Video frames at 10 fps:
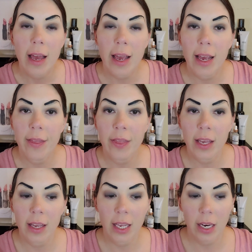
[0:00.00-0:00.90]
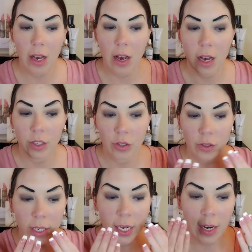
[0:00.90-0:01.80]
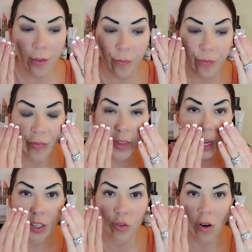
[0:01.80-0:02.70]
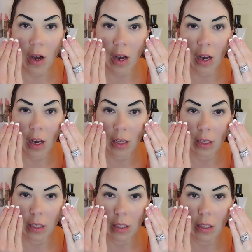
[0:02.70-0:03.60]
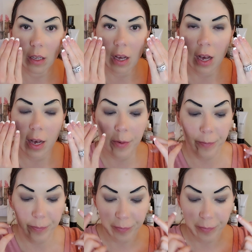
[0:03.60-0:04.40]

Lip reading: And then underneath they draw a